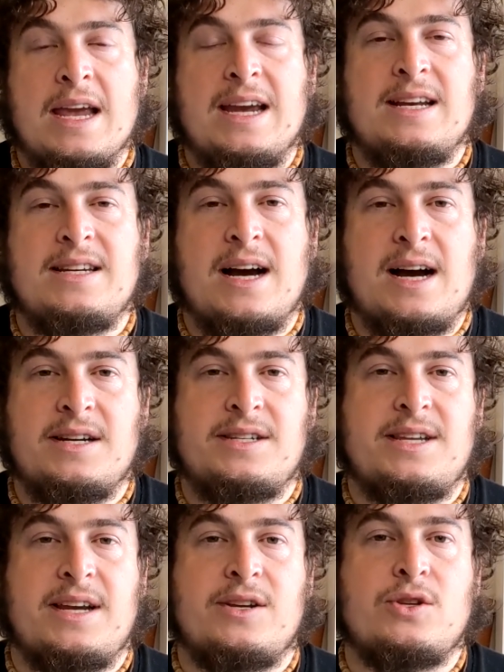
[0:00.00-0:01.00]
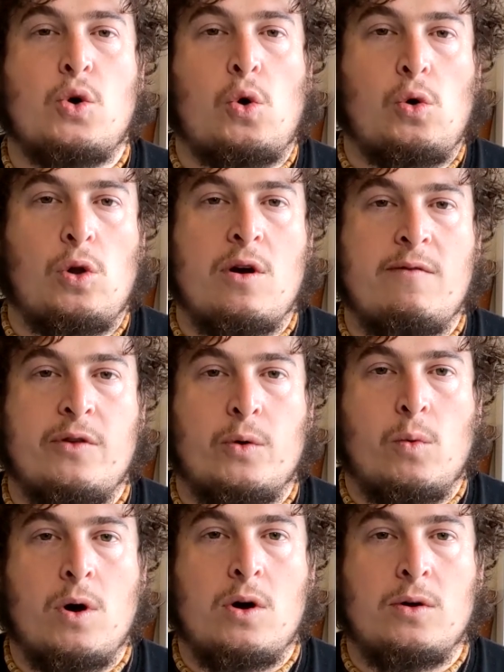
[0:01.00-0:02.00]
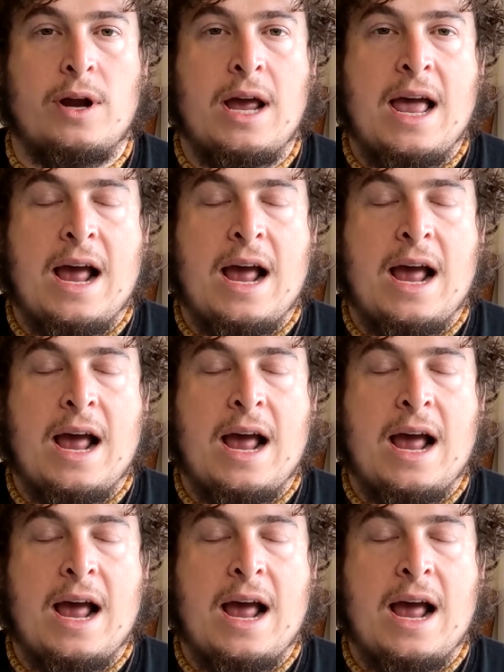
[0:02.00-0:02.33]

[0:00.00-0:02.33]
in data centers all over the world.